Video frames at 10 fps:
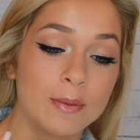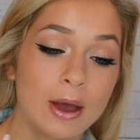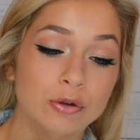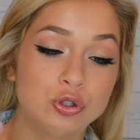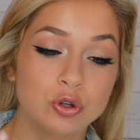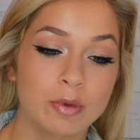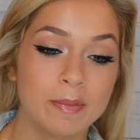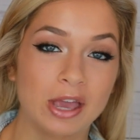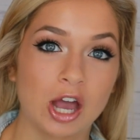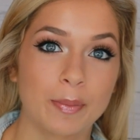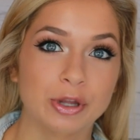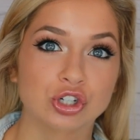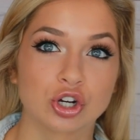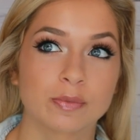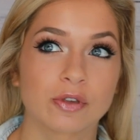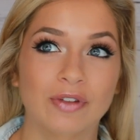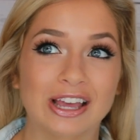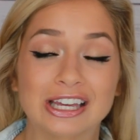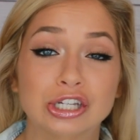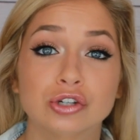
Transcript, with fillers: about doing my makeup in terms of like